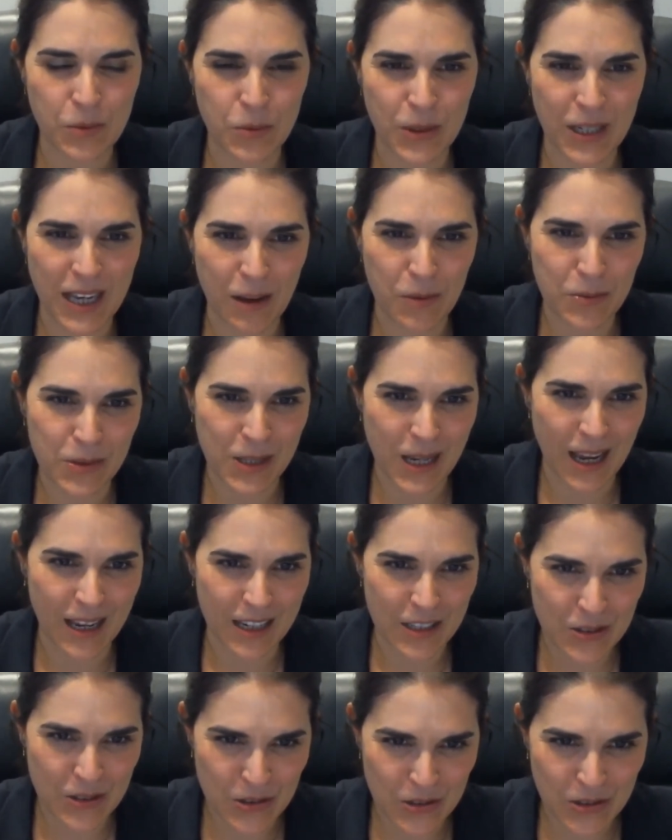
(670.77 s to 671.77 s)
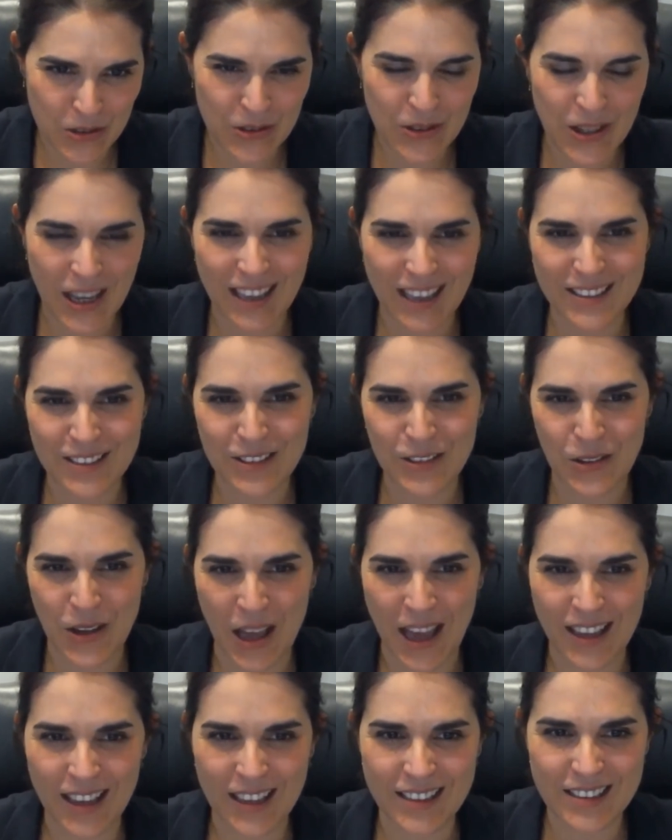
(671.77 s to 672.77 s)
what I would like to do is
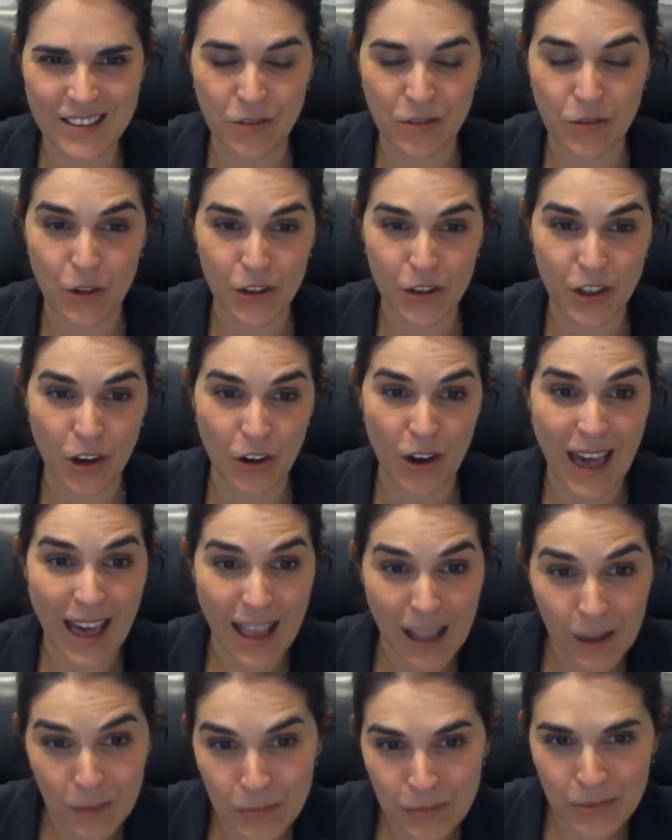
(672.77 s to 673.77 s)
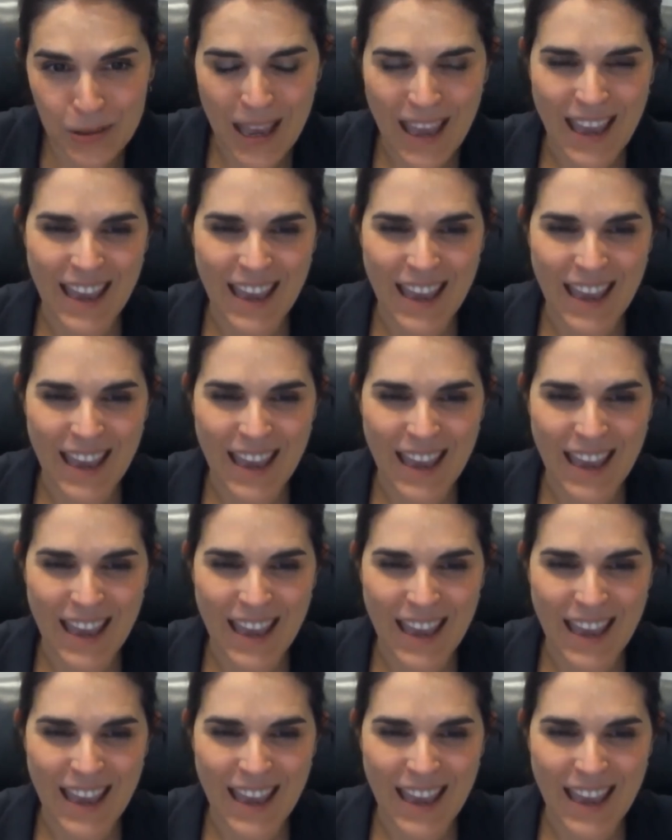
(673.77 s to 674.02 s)
to ask for your help